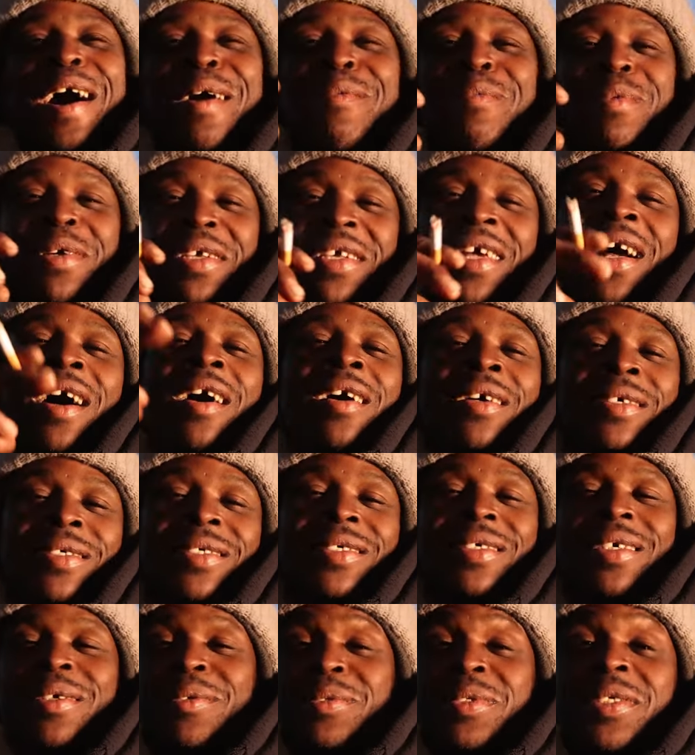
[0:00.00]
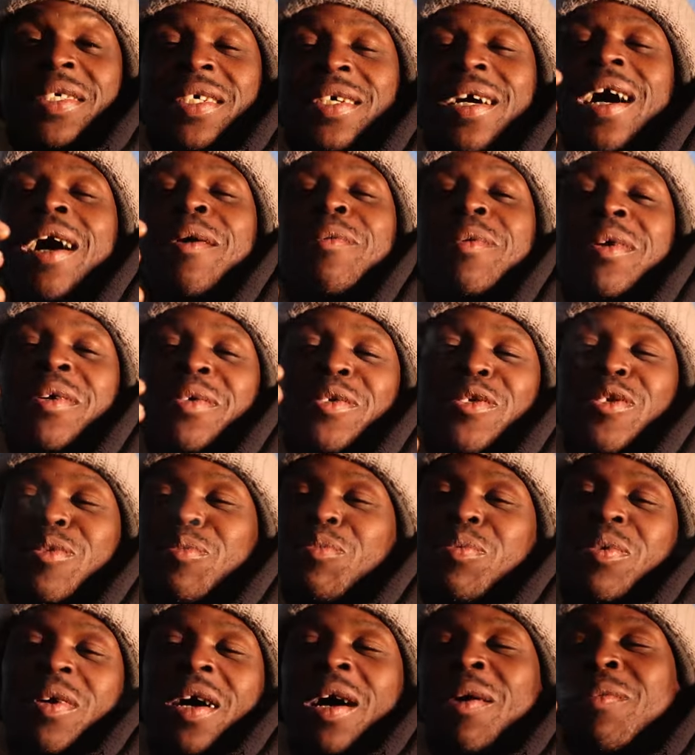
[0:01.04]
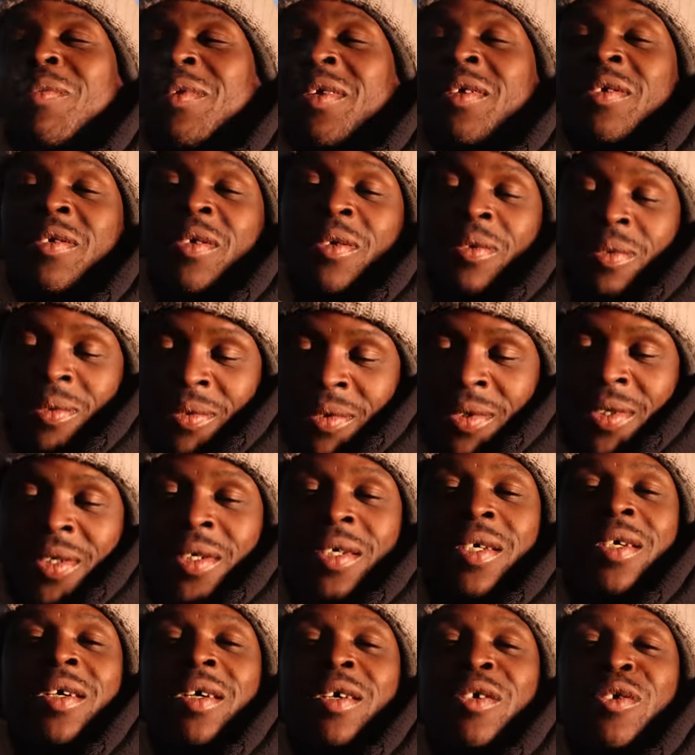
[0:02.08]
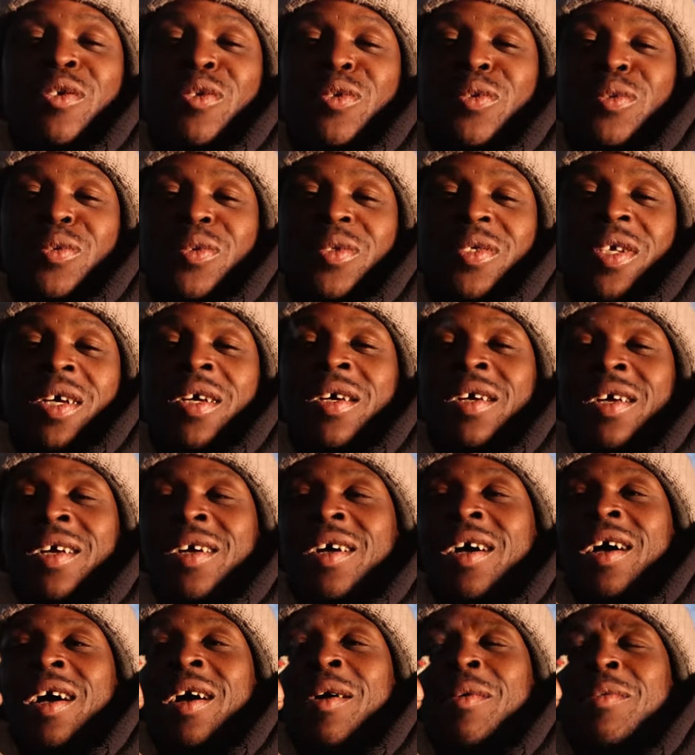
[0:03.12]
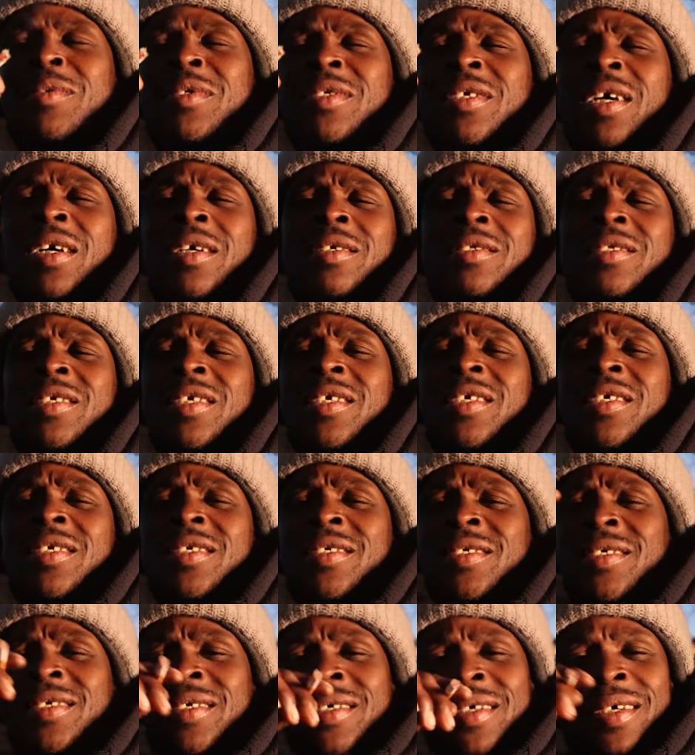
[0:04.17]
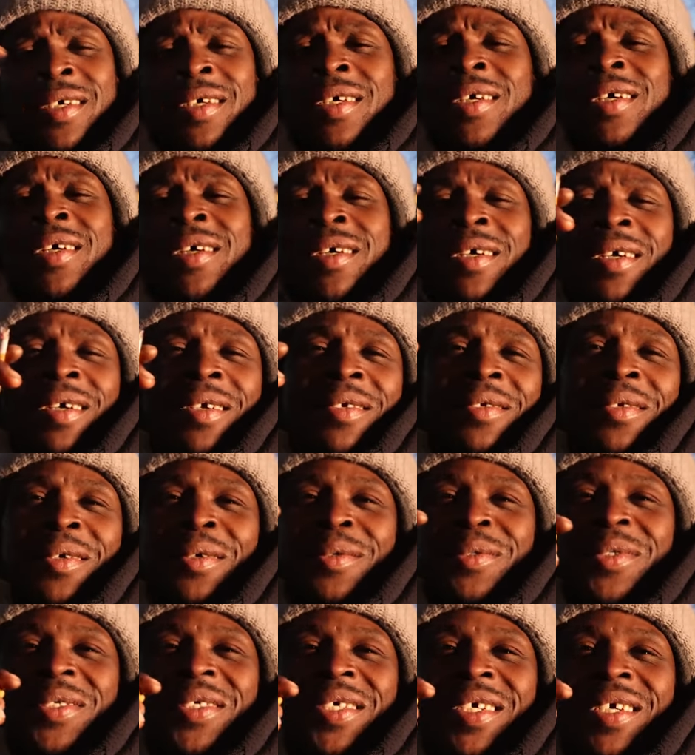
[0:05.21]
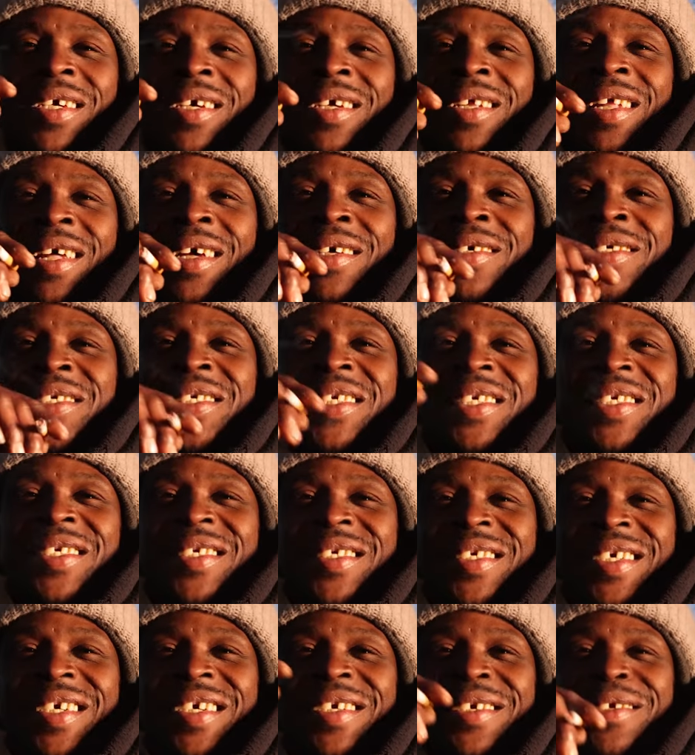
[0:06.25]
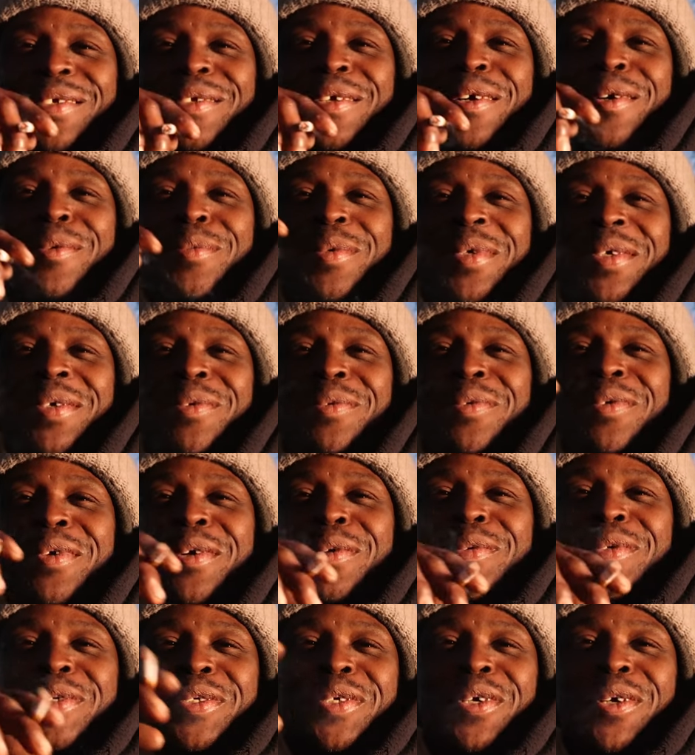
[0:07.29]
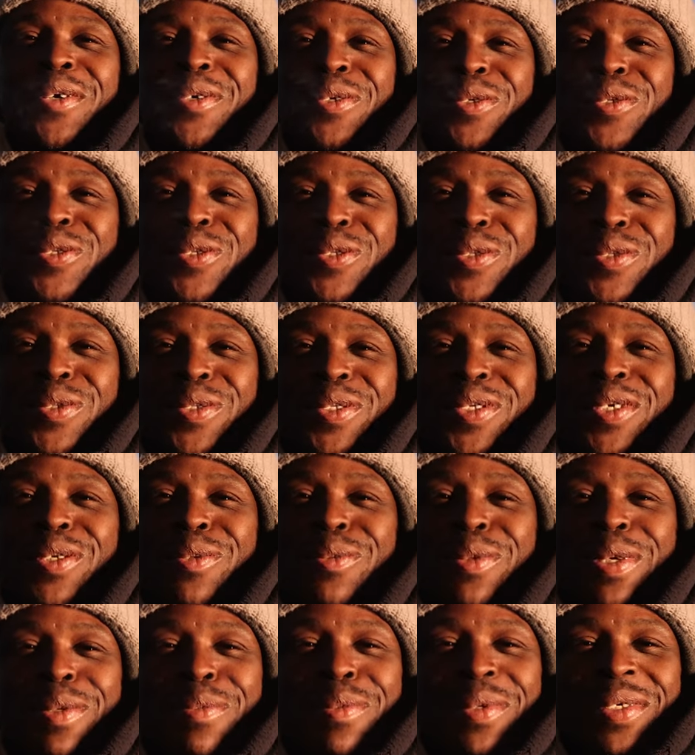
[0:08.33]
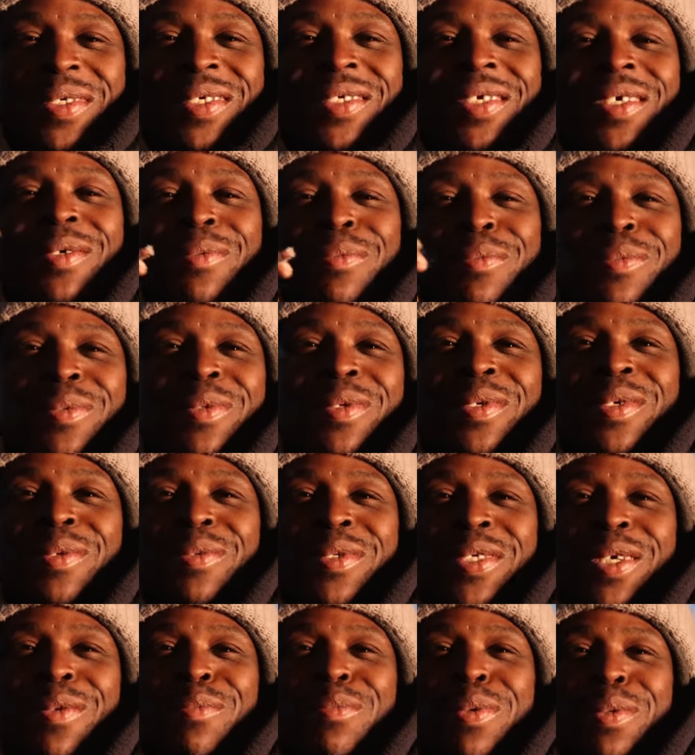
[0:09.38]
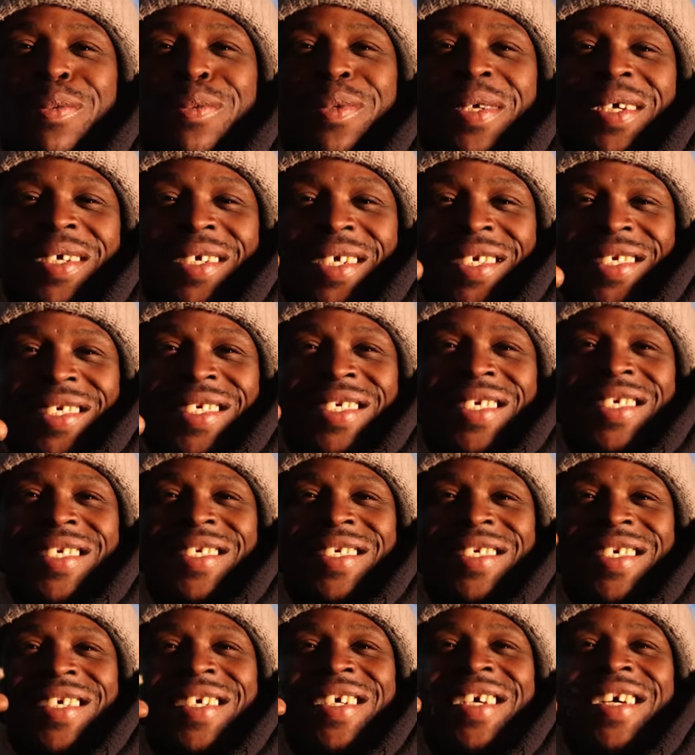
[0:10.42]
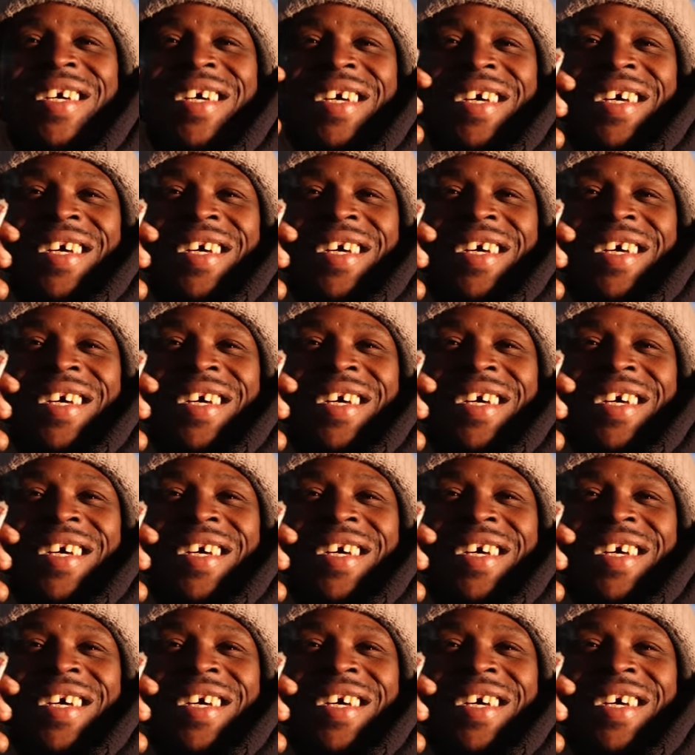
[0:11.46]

I mean, y'all understand what I'm saying? I went on Newport. I went on a cruise. I, I was like dizzy. You know what I'm saying? Like seasick, you know what I mean? You know, we go on a cruise, Caribbean, something. Some people, they get seasick.